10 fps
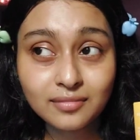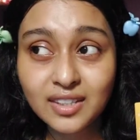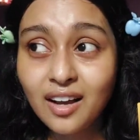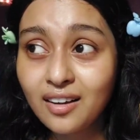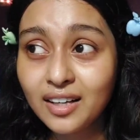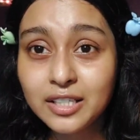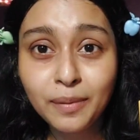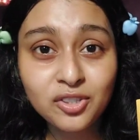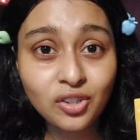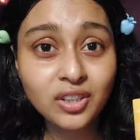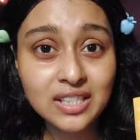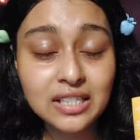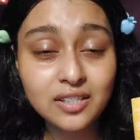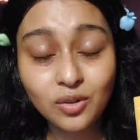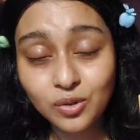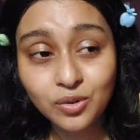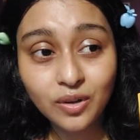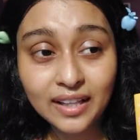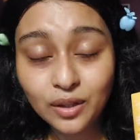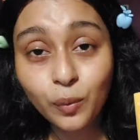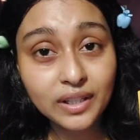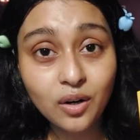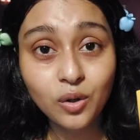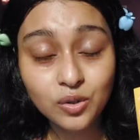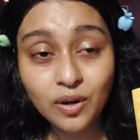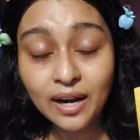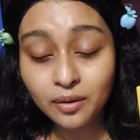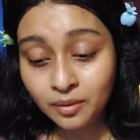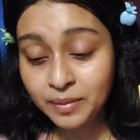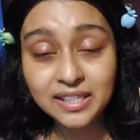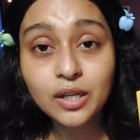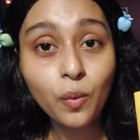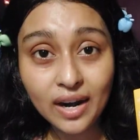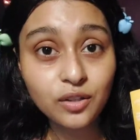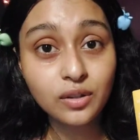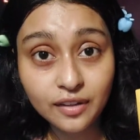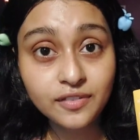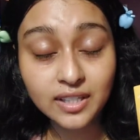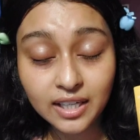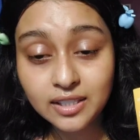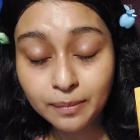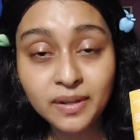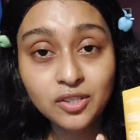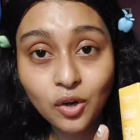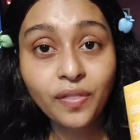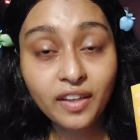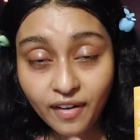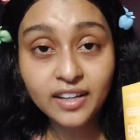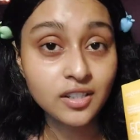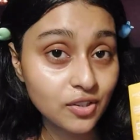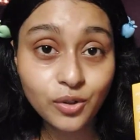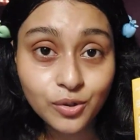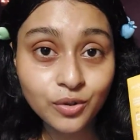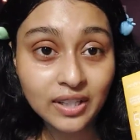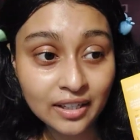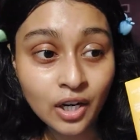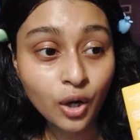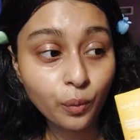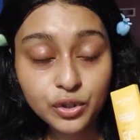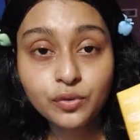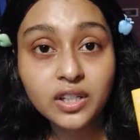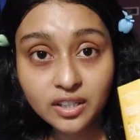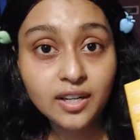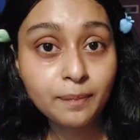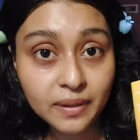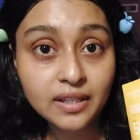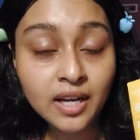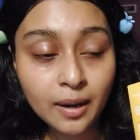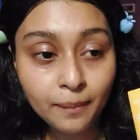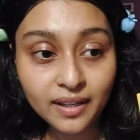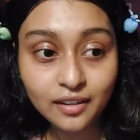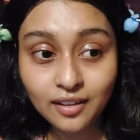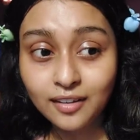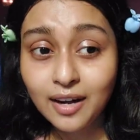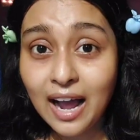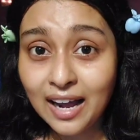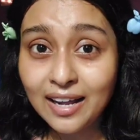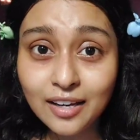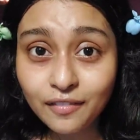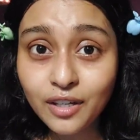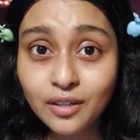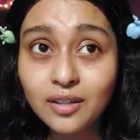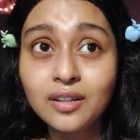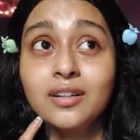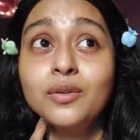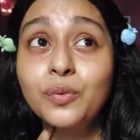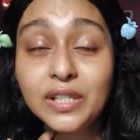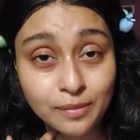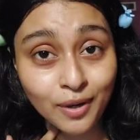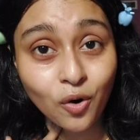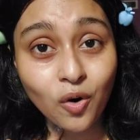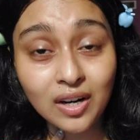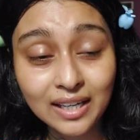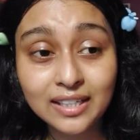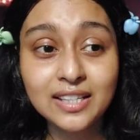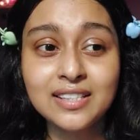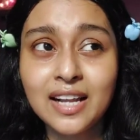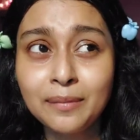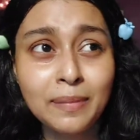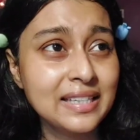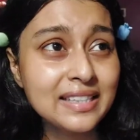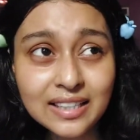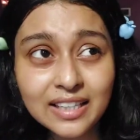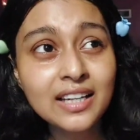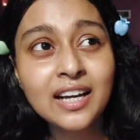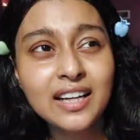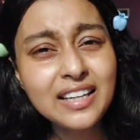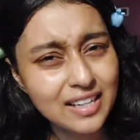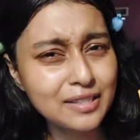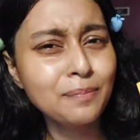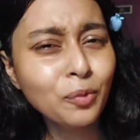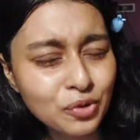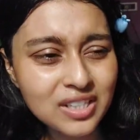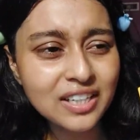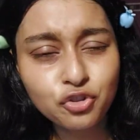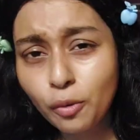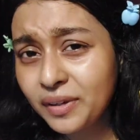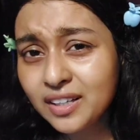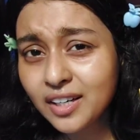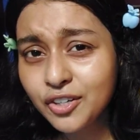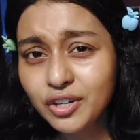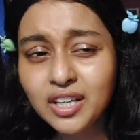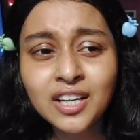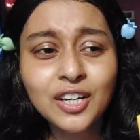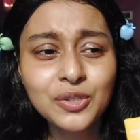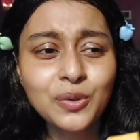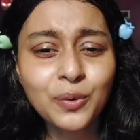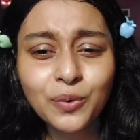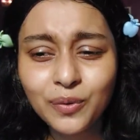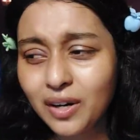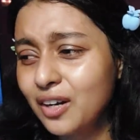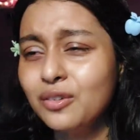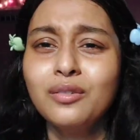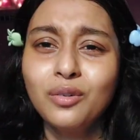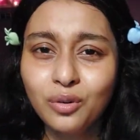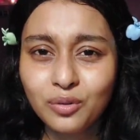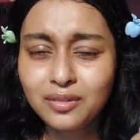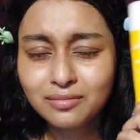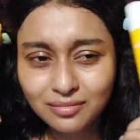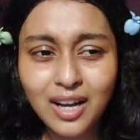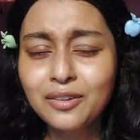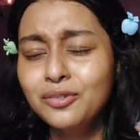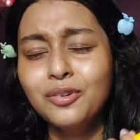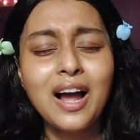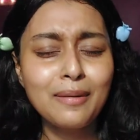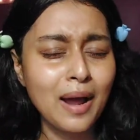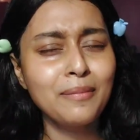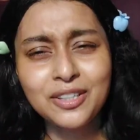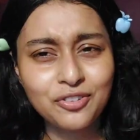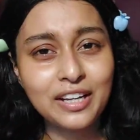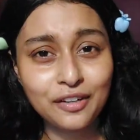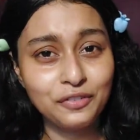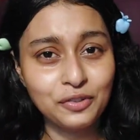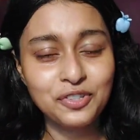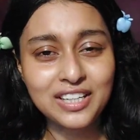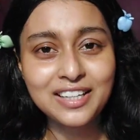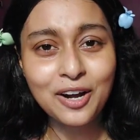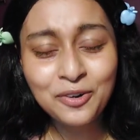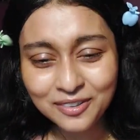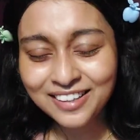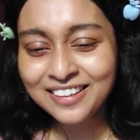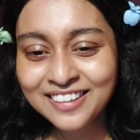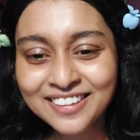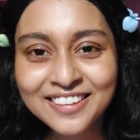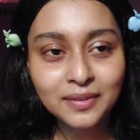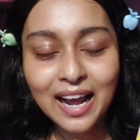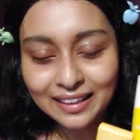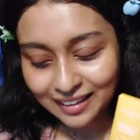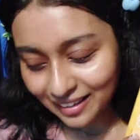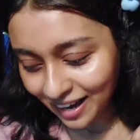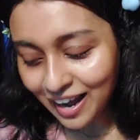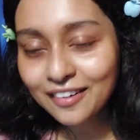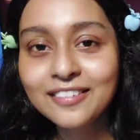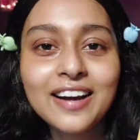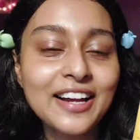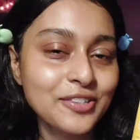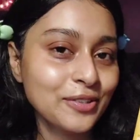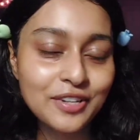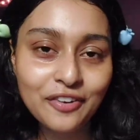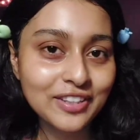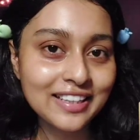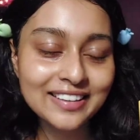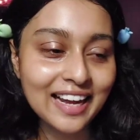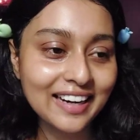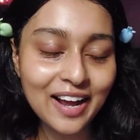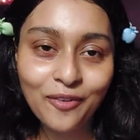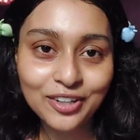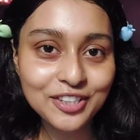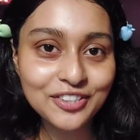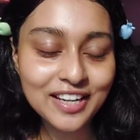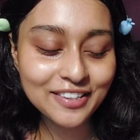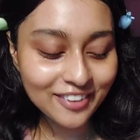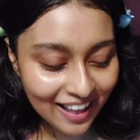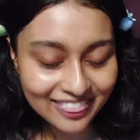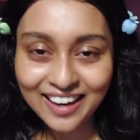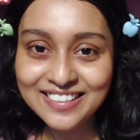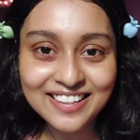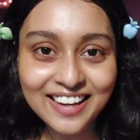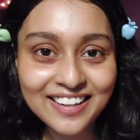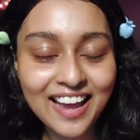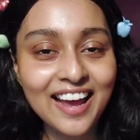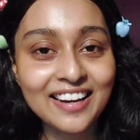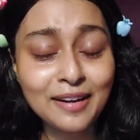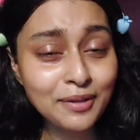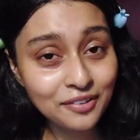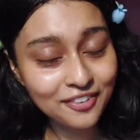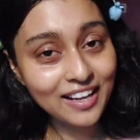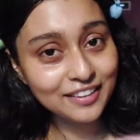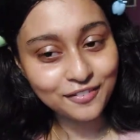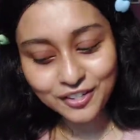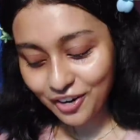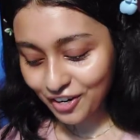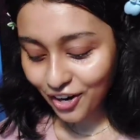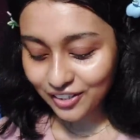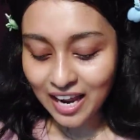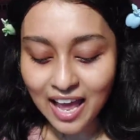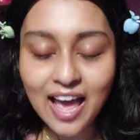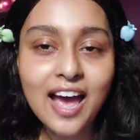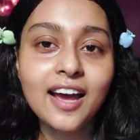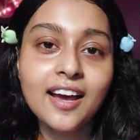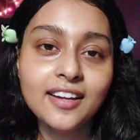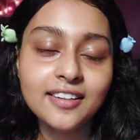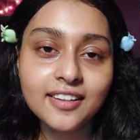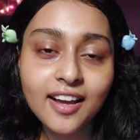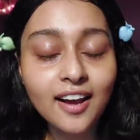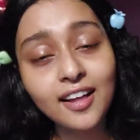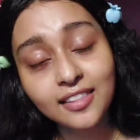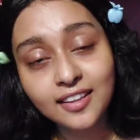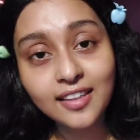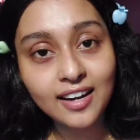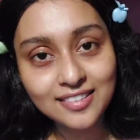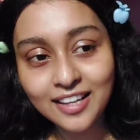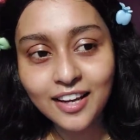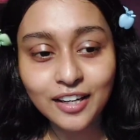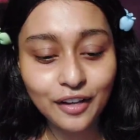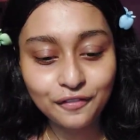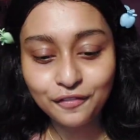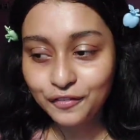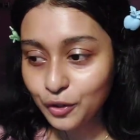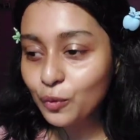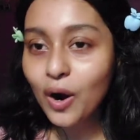Yeah, it depends on the season also, and the weather also, and basically where you live. It depends on the factors also, that which one you're gonna pick. But uh, I live in uh, West Bengal. It is like basically India is mostly a tropical country, so I don't know. I don't know. I'm, I'm literally confused right now. But I think I, I told you everything that I wanted to tell you, and that's it. And let me know if you like this video or not. And uh, yeah, I think that's it. If you